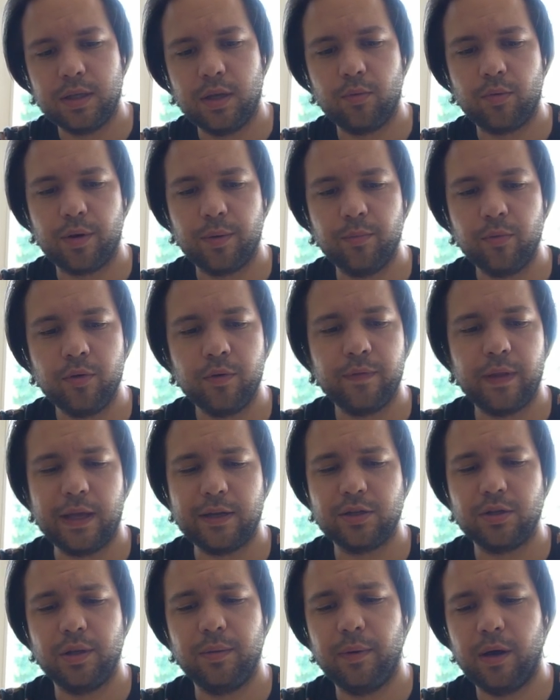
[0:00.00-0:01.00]
they were removed.
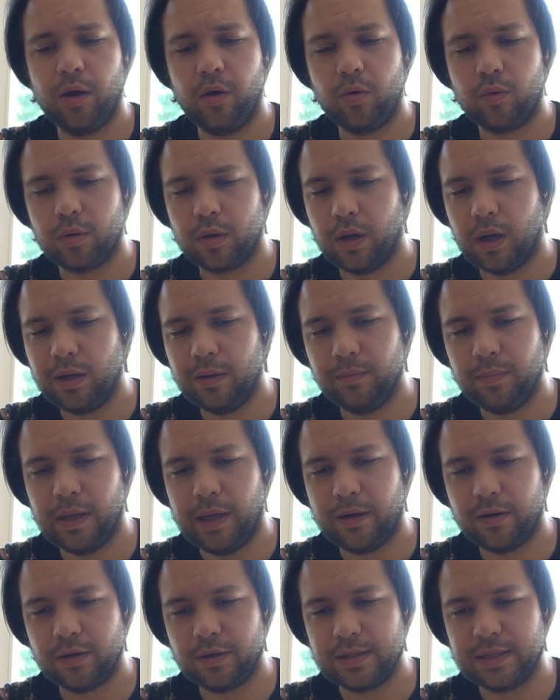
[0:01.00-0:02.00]
Actually, my whole
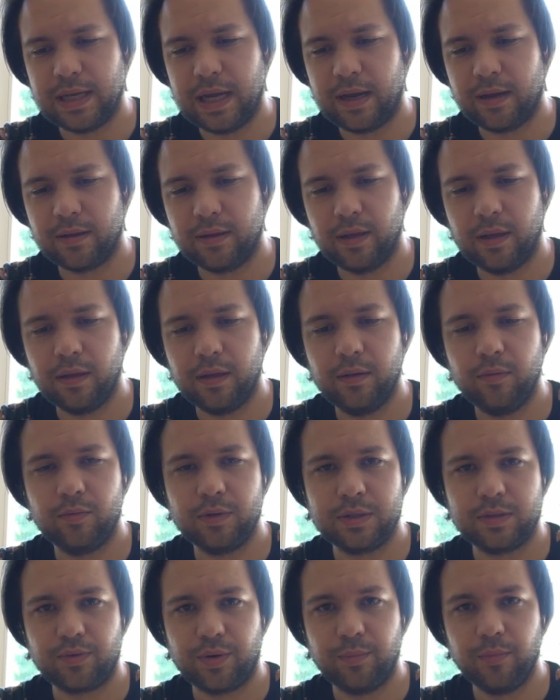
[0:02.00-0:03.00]
gallbladder sac thingy
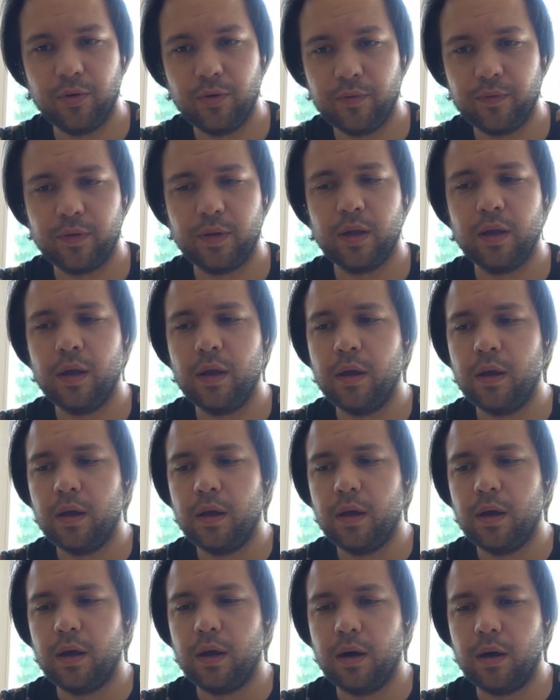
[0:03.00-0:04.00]
was removed.
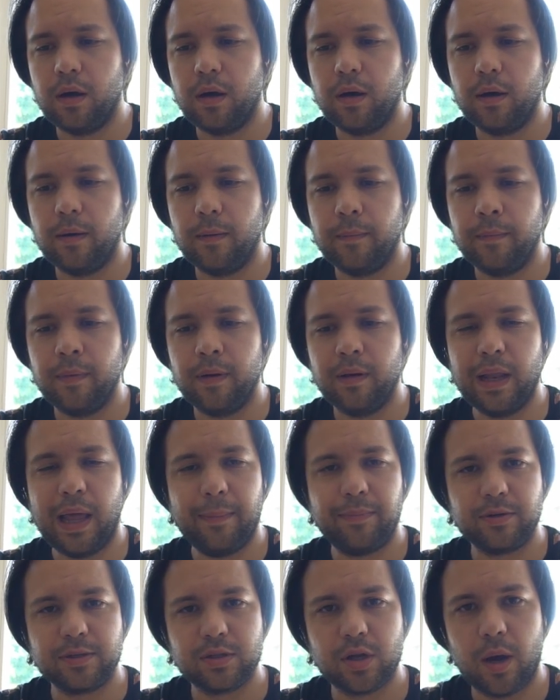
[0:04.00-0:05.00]
Um,
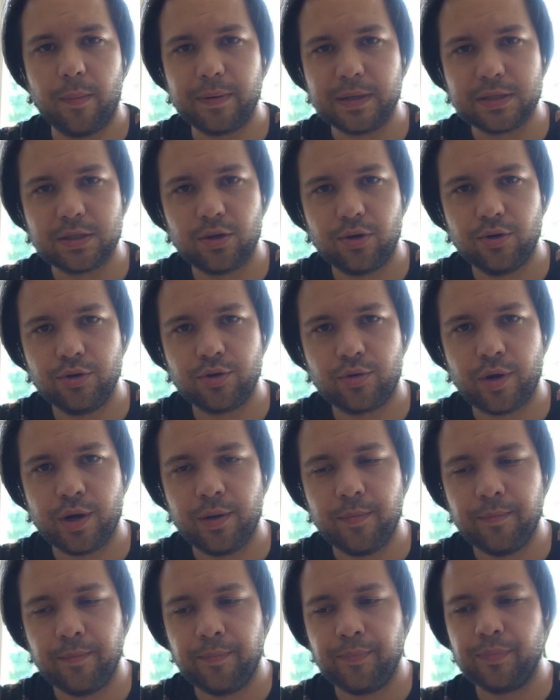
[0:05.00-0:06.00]
laparoscopic
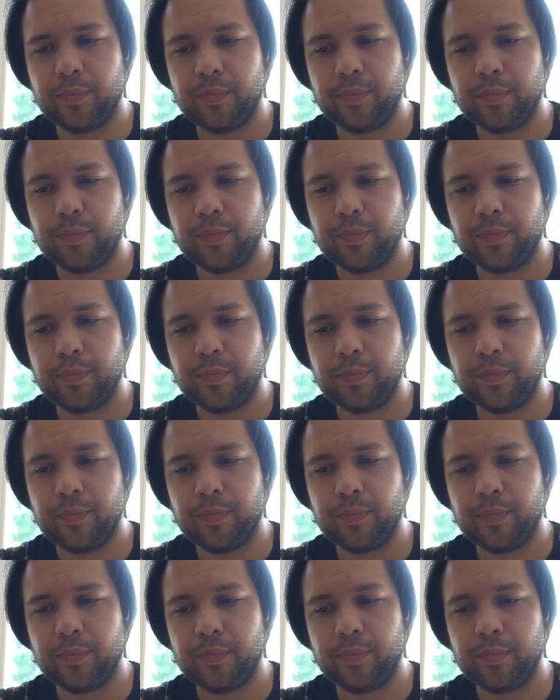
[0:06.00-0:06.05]
surgery.